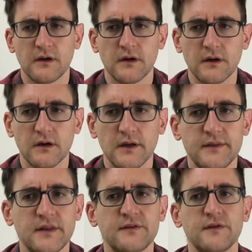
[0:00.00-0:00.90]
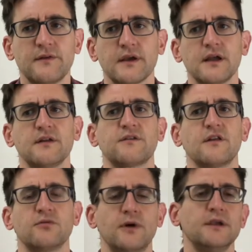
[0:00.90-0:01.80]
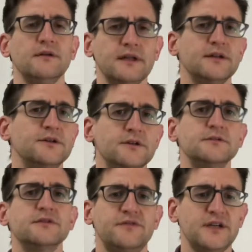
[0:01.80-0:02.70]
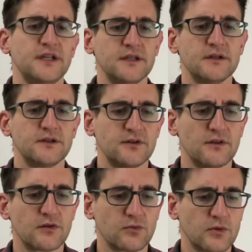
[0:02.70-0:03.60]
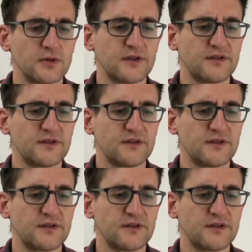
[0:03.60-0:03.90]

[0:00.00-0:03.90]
And this is, like, in a sense, what you need to do to fit into this world is,